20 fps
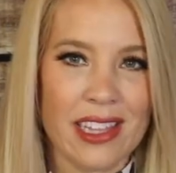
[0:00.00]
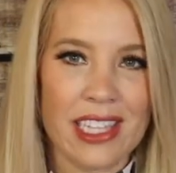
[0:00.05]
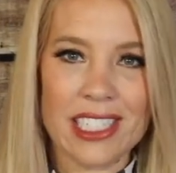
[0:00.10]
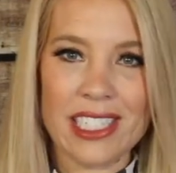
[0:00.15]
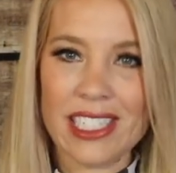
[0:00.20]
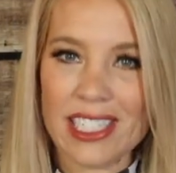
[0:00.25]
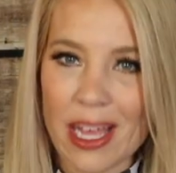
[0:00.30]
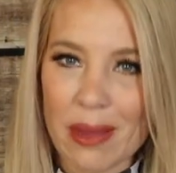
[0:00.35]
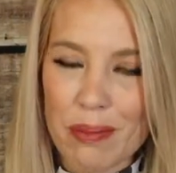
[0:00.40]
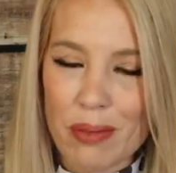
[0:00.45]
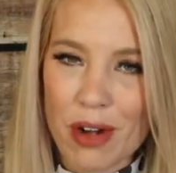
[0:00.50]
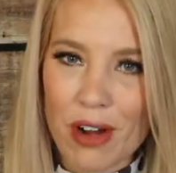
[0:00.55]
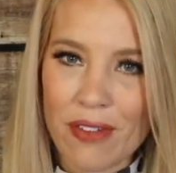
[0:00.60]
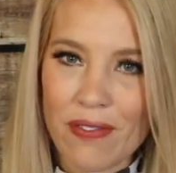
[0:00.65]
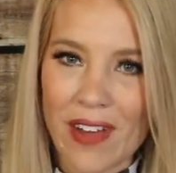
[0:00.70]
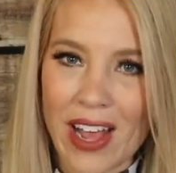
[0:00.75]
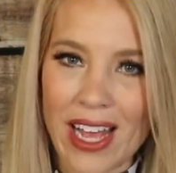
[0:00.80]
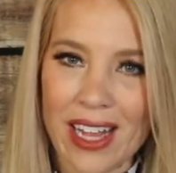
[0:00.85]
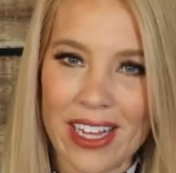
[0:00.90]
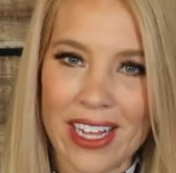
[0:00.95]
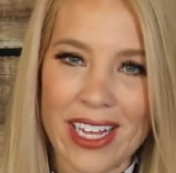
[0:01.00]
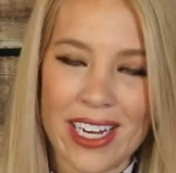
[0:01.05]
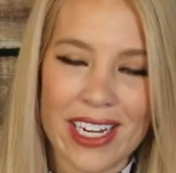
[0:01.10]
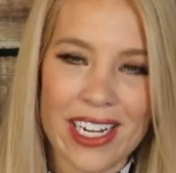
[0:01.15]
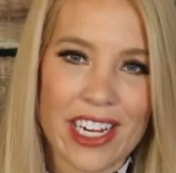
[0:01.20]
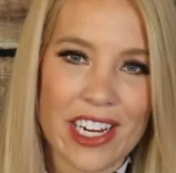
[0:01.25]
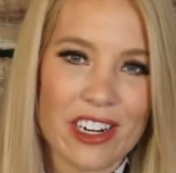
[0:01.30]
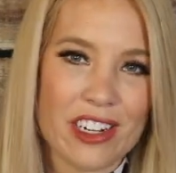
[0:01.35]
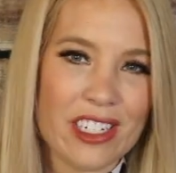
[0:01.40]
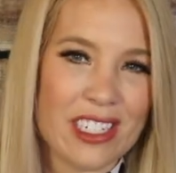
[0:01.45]
The scent profile in
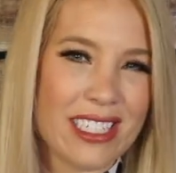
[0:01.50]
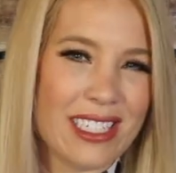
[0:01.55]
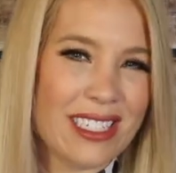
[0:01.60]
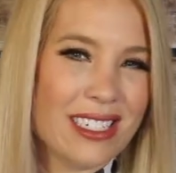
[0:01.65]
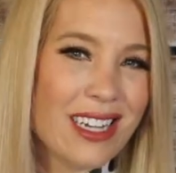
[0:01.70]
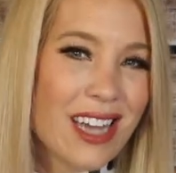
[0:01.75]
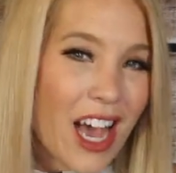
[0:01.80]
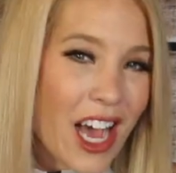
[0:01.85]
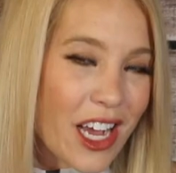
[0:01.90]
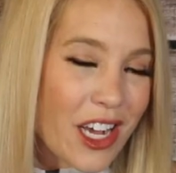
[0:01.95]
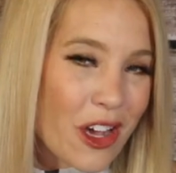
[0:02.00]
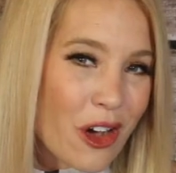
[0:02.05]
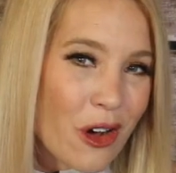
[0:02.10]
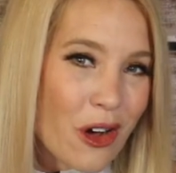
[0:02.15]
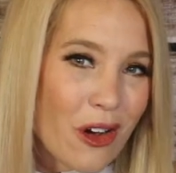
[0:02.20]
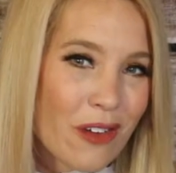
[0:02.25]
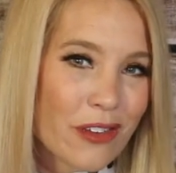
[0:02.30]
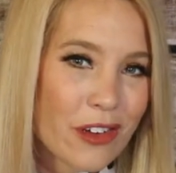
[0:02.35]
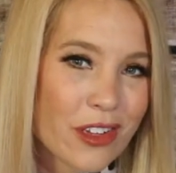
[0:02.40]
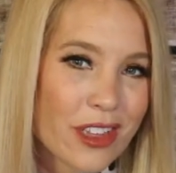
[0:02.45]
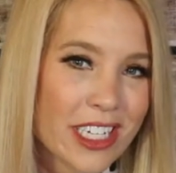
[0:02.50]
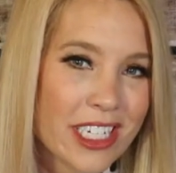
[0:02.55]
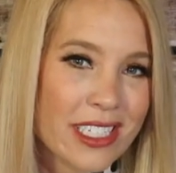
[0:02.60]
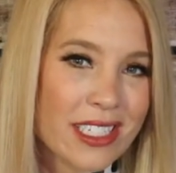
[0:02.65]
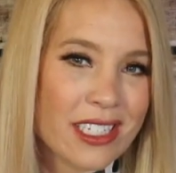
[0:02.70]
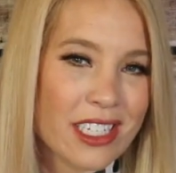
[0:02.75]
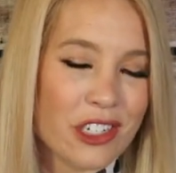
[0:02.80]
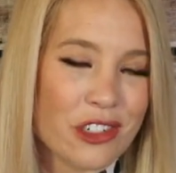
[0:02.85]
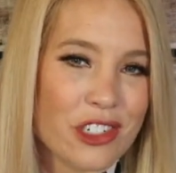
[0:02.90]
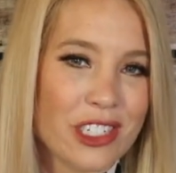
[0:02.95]
here does not go overly
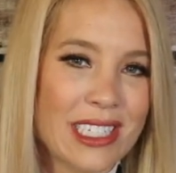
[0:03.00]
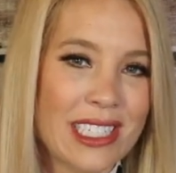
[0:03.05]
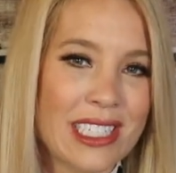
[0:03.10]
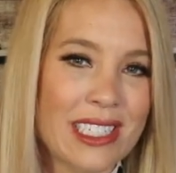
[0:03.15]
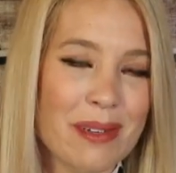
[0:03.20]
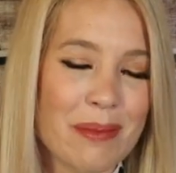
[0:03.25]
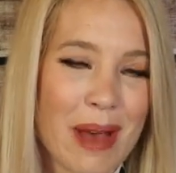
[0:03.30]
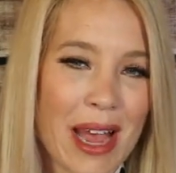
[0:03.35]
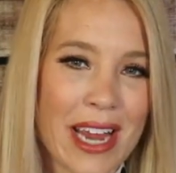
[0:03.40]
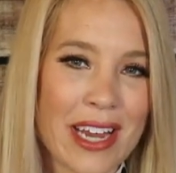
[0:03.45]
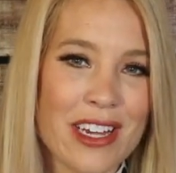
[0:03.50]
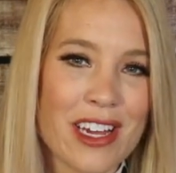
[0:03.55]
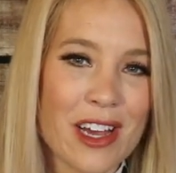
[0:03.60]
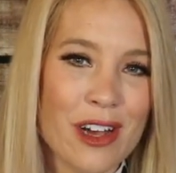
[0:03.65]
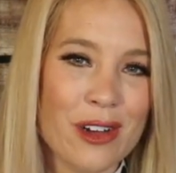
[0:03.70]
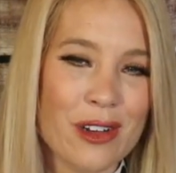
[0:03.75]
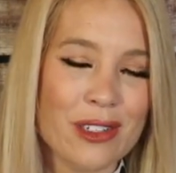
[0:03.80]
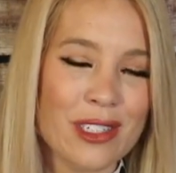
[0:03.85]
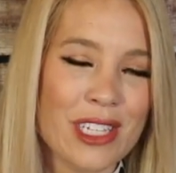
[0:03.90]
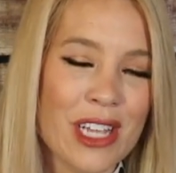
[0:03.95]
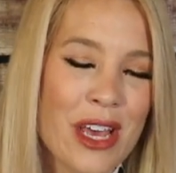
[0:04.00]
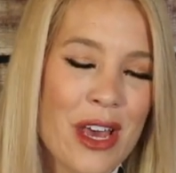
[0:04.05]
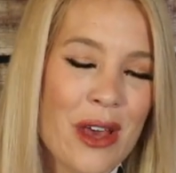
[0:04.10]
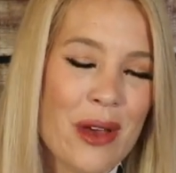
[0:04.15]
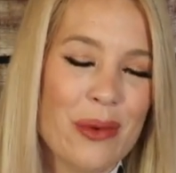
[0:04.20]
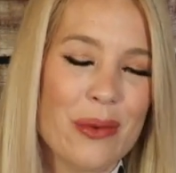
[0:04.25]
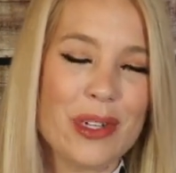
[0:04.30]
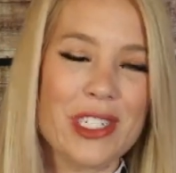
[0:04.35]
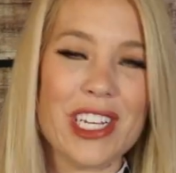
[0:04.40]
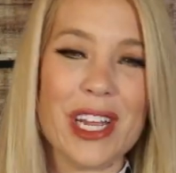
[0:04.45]
citrus to my nose,
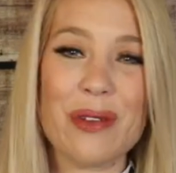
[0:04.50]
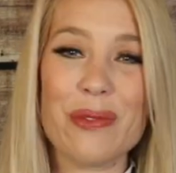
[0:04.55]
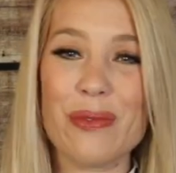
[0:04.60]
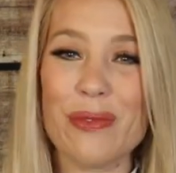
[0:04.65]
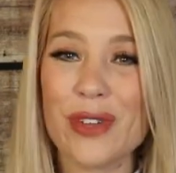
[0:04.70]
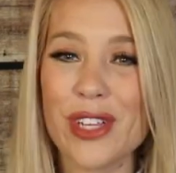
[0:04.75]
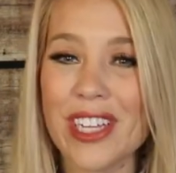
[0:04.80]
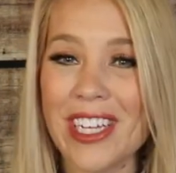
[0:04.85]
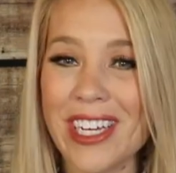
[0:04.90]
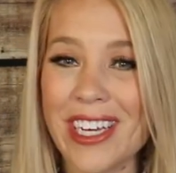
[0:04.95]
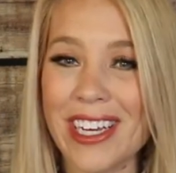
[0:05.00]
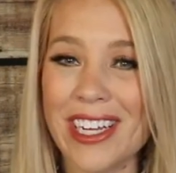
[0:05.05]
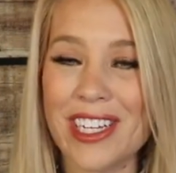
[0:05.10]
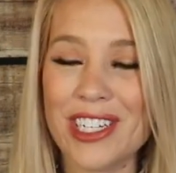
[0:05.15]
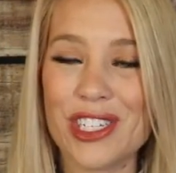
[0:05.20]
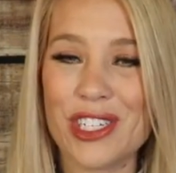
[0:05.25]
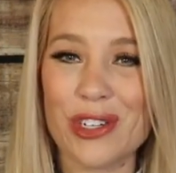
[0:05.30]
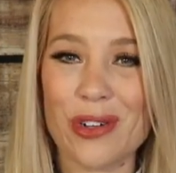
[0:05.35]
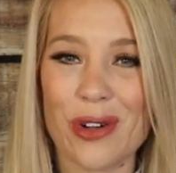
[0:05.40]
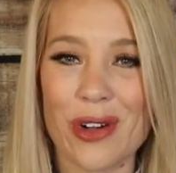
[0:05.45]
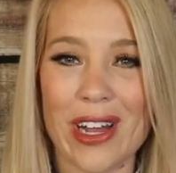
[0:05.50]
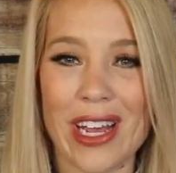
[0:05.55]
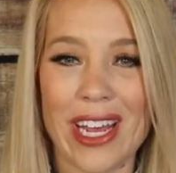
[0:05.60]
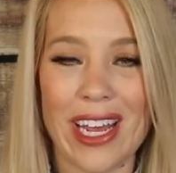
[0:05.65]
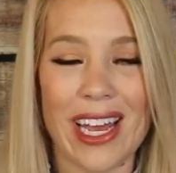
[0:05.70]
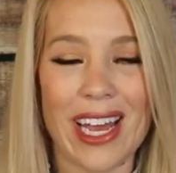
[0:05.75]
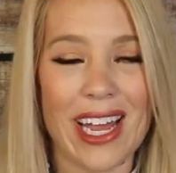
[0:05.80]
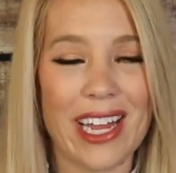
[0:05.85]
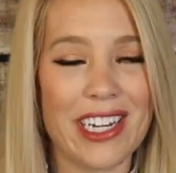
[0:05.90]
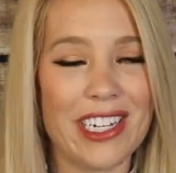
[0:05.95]
which I really
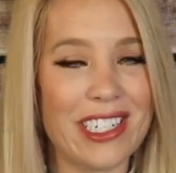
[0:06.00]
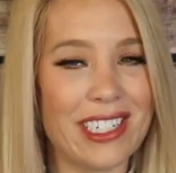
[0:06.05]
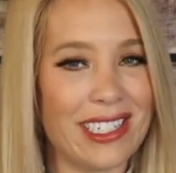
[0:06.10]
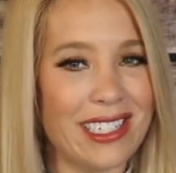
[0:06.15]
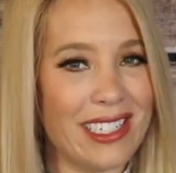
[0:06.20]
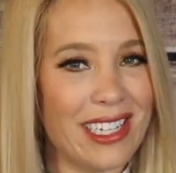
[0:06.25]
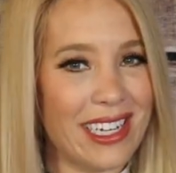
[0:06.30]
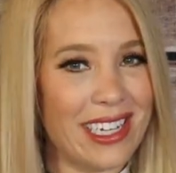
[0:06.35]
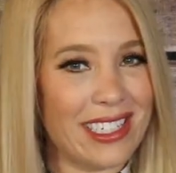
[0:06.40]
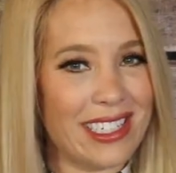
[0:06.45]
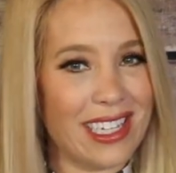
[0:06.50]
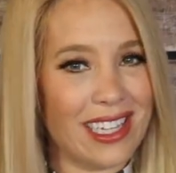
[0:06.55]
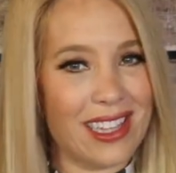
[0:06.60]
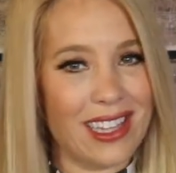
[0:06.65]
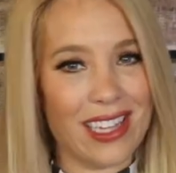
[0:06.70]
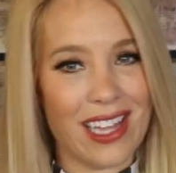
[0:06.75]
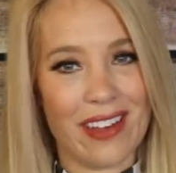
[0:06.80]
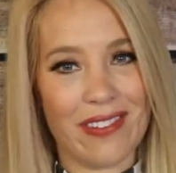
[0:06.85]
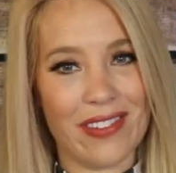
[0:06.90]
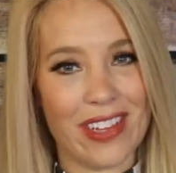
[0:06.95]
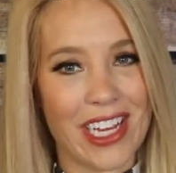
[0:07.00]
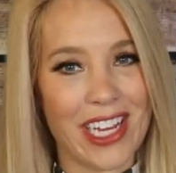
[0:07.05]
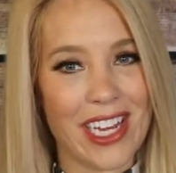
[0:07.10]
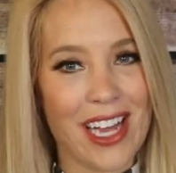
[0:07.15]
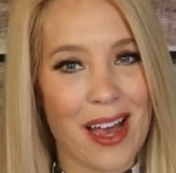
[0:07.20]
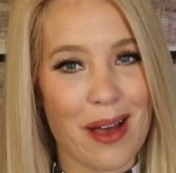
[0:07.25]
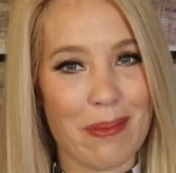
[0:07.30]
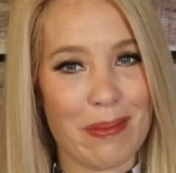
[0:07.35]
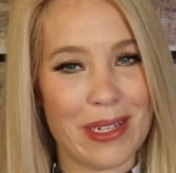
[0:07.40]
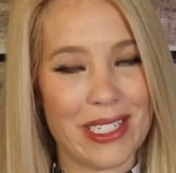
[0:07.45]
enjoy. I just think it's a lovely
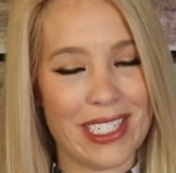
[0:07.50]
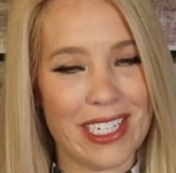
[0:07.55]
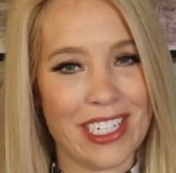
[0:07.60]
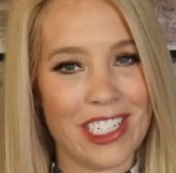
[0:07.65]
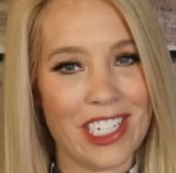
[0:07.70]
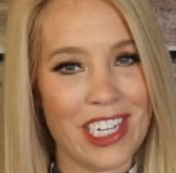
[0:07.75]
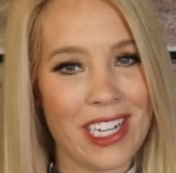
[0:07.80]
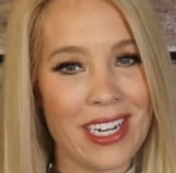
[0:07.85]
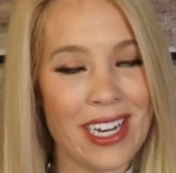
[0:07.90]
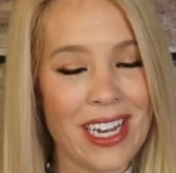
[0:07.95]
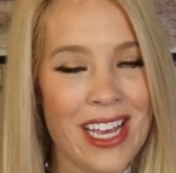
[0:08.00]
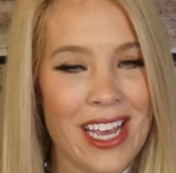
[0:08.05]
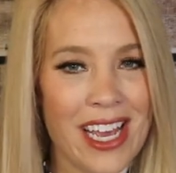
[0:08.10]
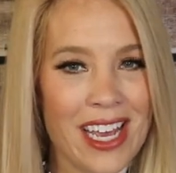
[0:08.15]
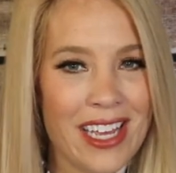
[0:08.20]
composition.